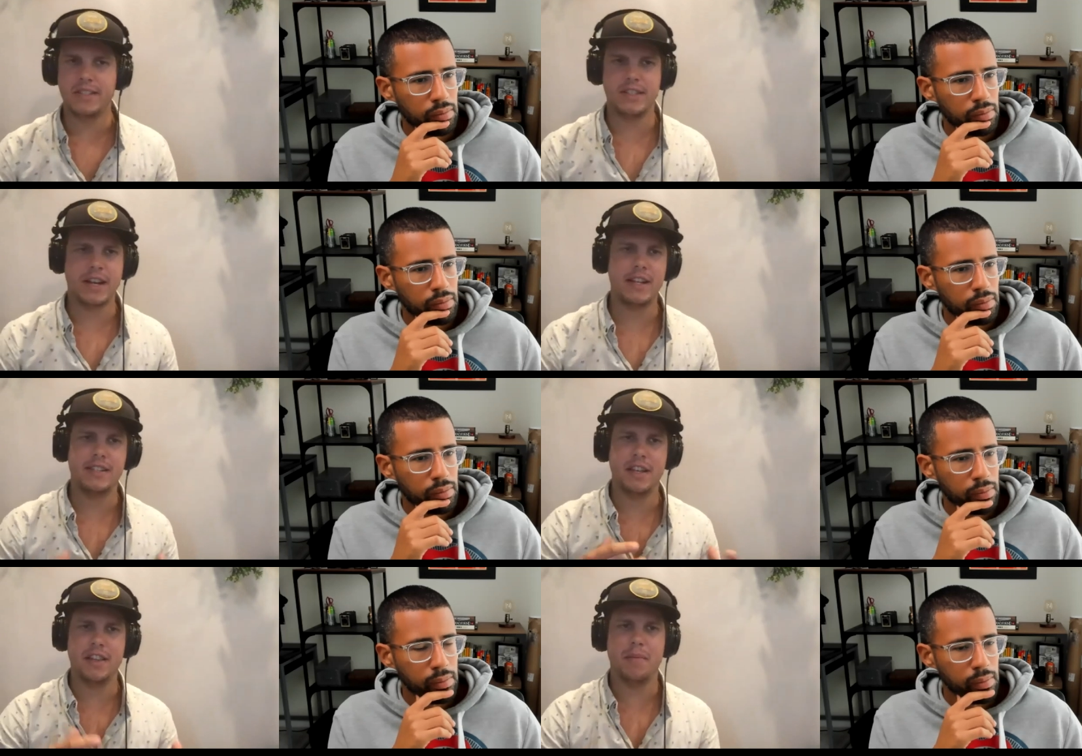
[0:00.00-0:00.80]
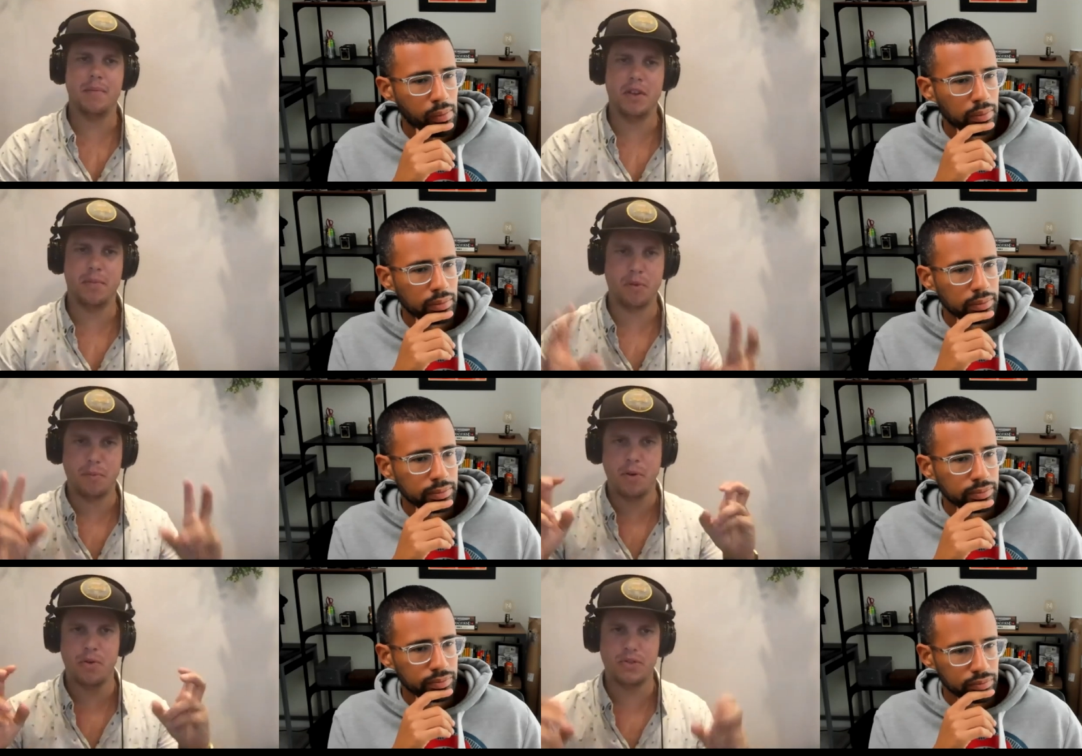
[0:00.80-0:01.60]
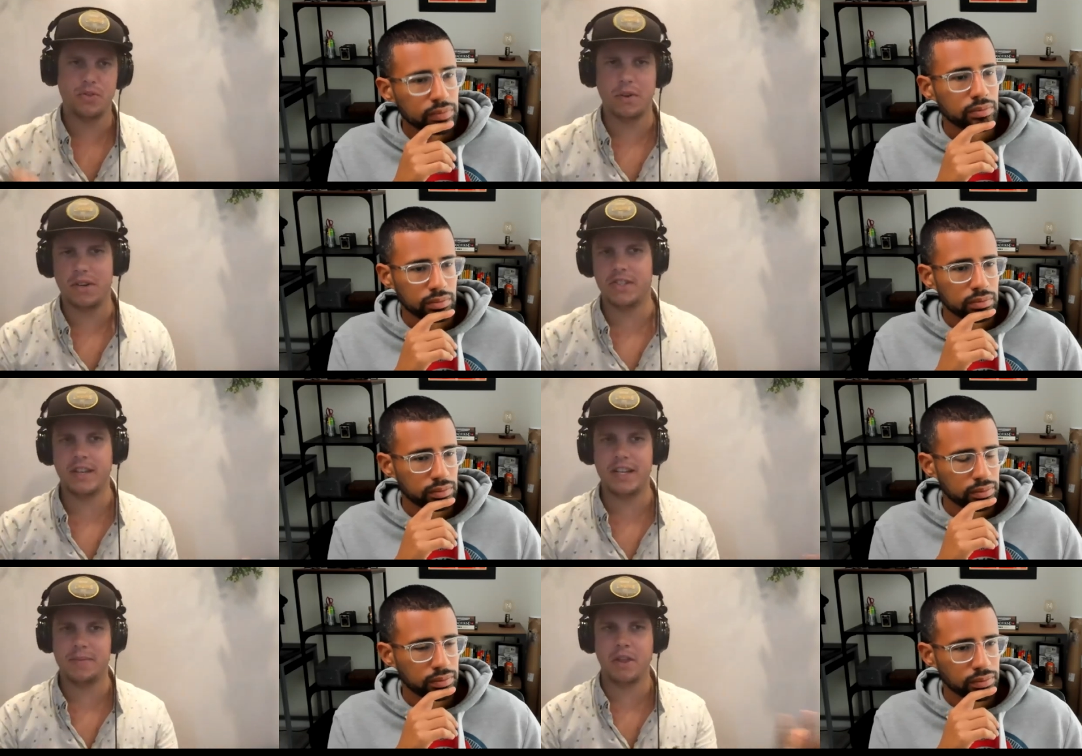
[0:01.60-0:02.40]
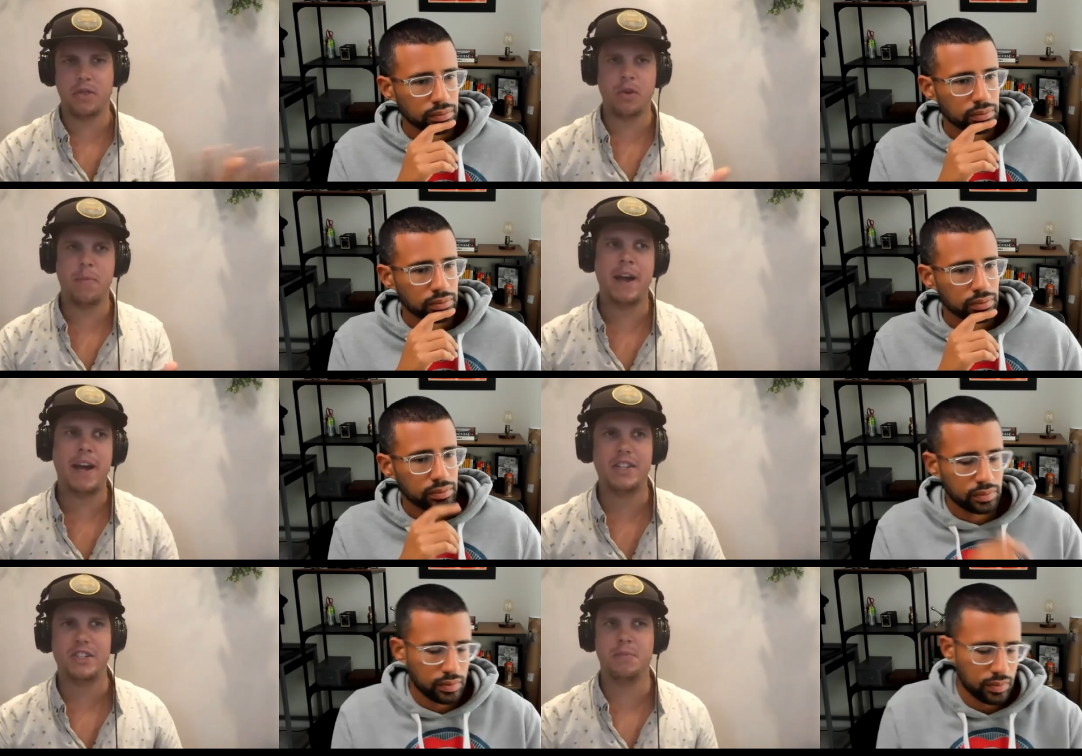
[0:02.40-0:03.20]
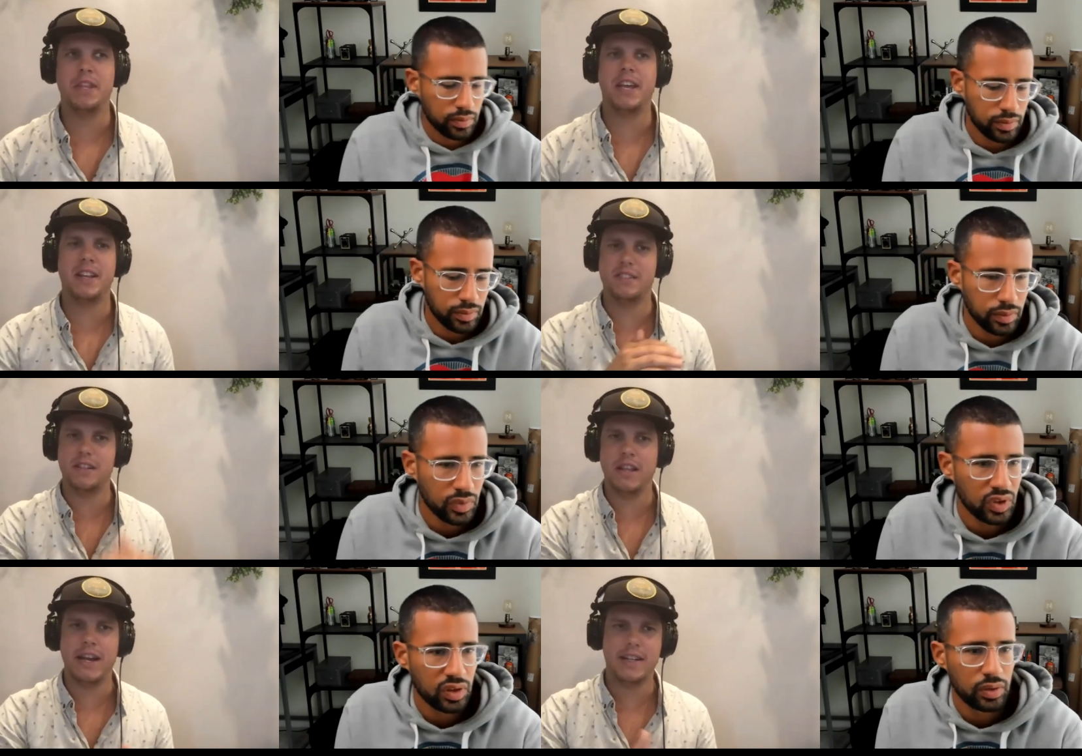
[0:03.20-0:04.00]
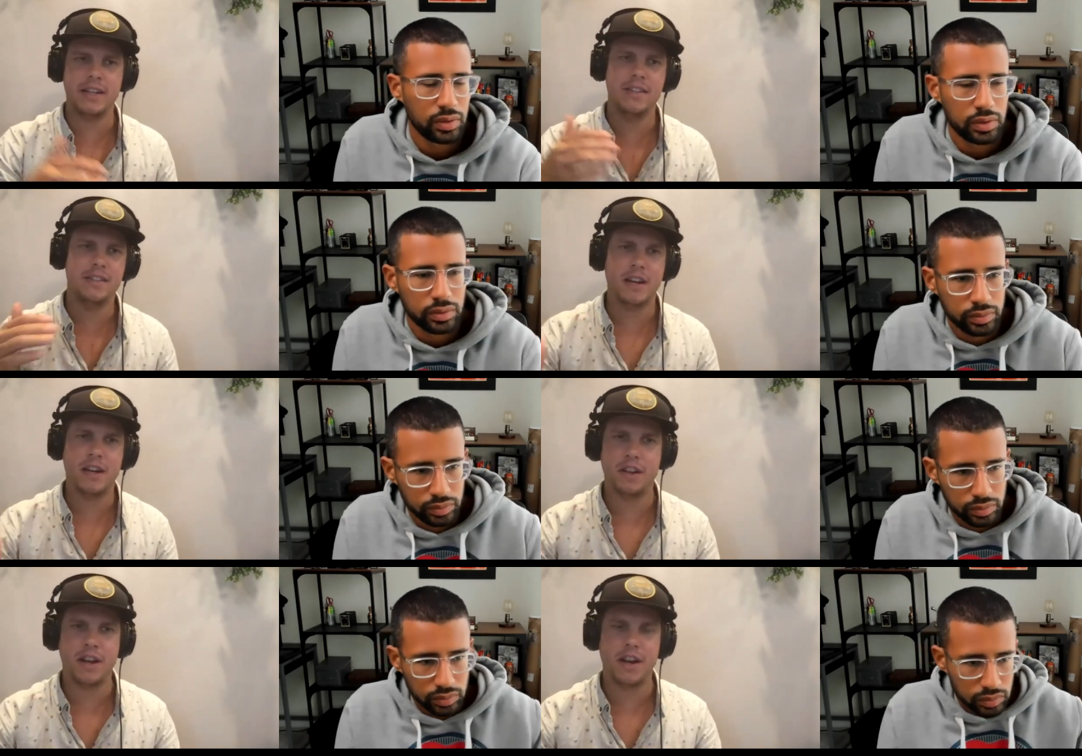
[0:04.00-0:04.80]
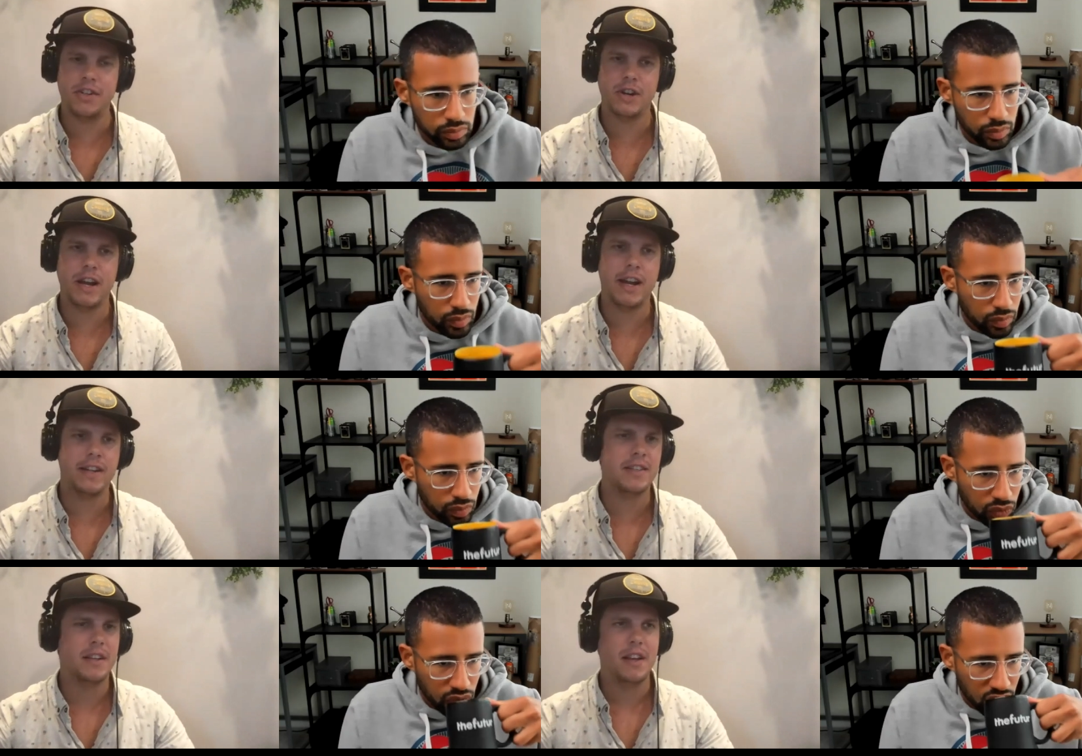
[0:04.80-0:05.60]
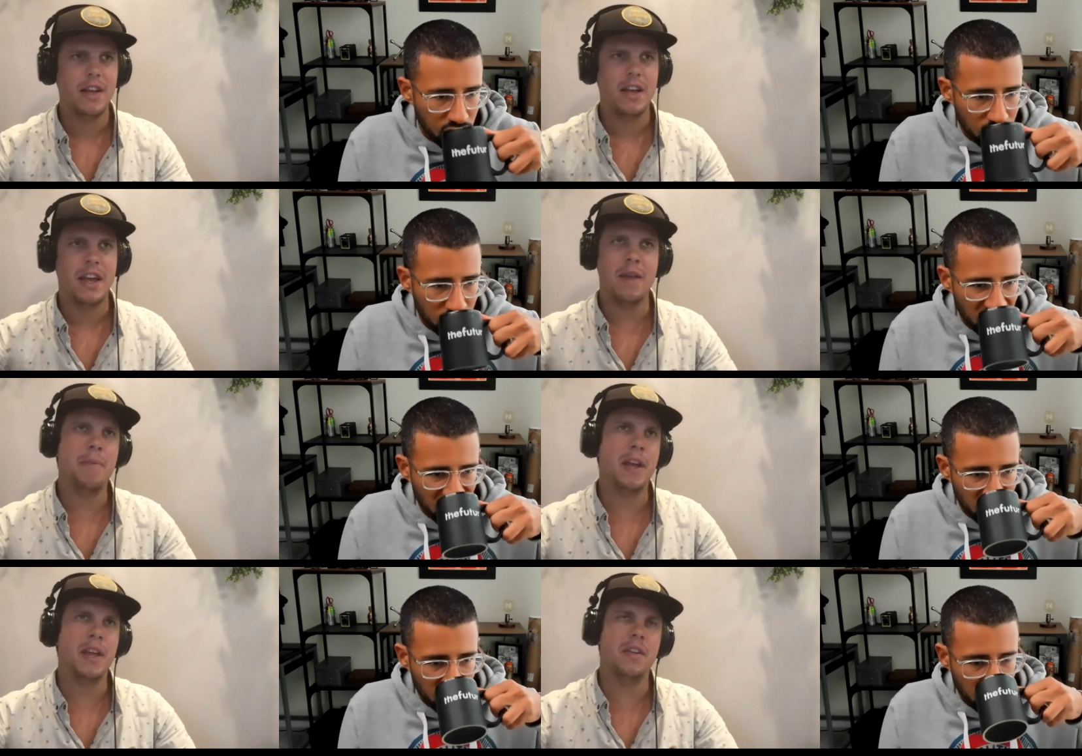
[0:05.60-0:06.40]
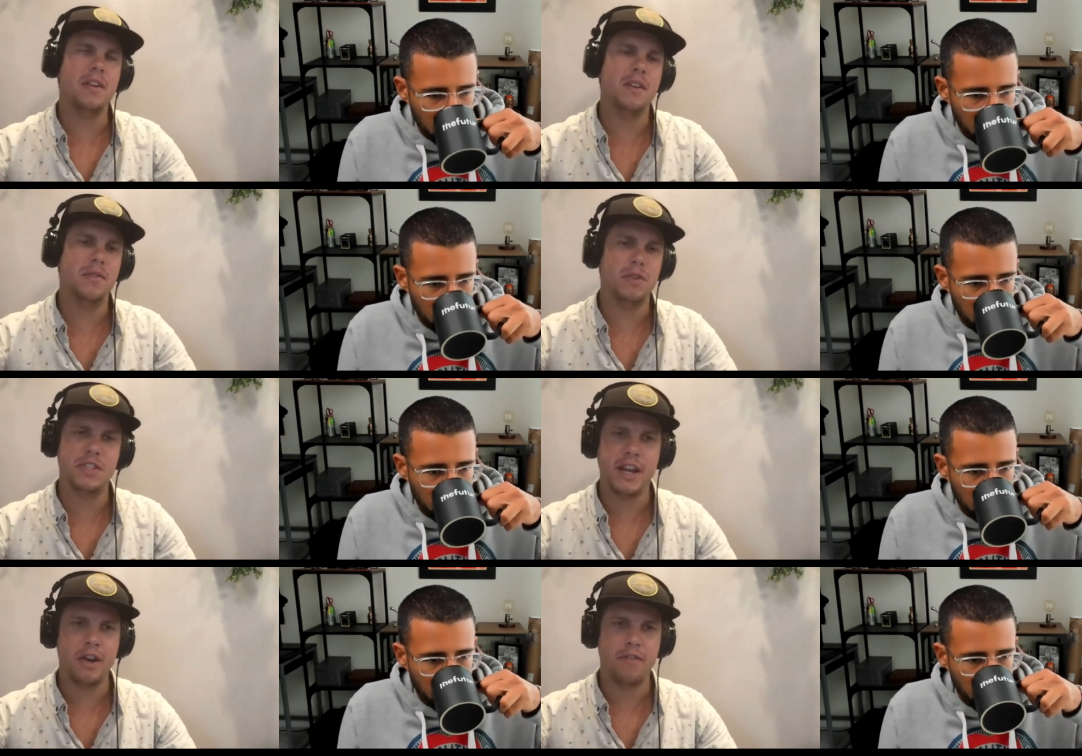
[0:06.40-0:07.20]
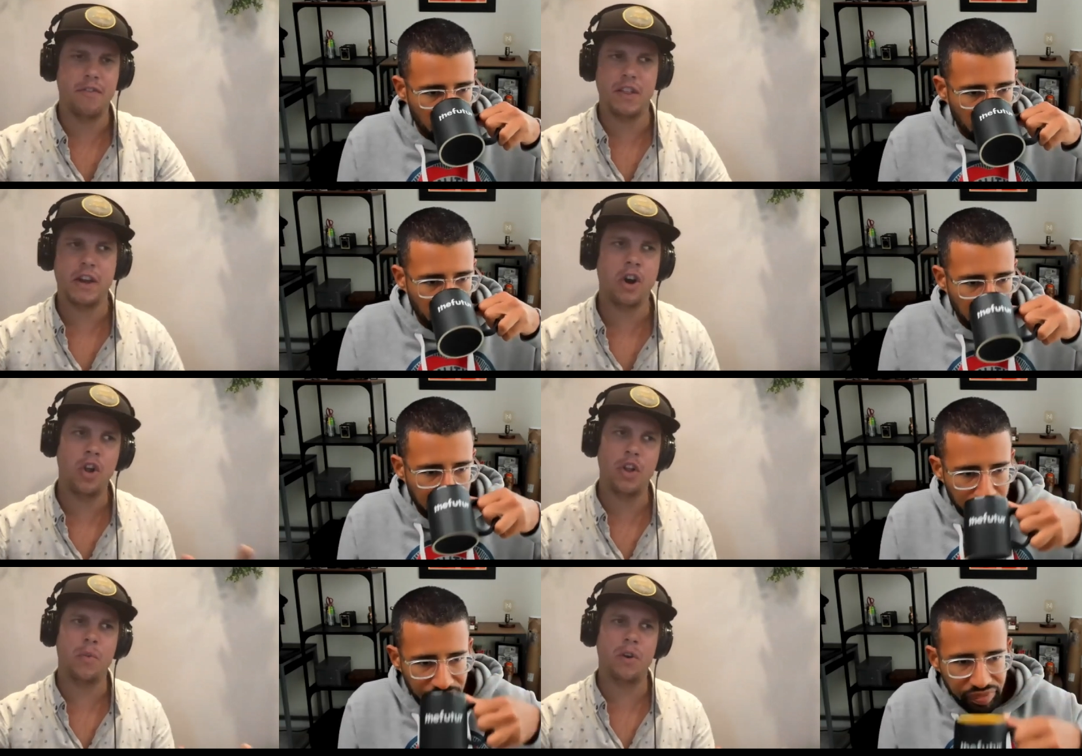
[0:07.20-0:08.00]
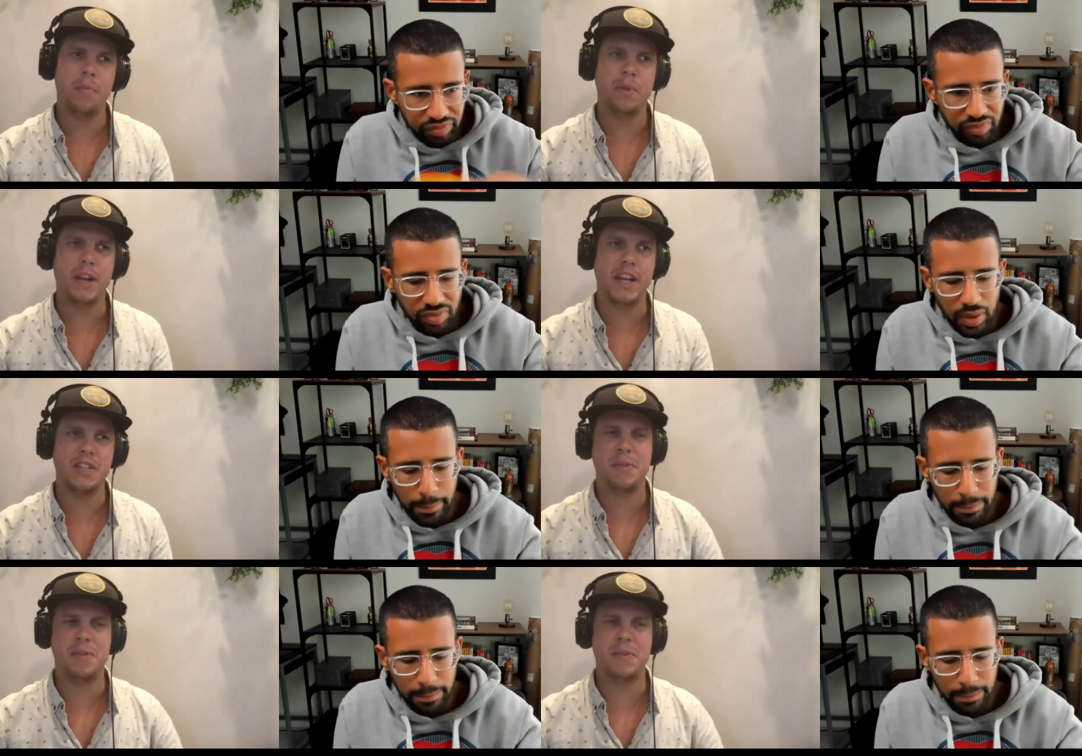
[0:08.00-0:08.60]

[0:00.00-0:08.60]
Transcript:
Speaker 1: It's like I send them the proposal where it just has my three packages, but they can select it, sign the contract, and pay the retainer fee like all in one place.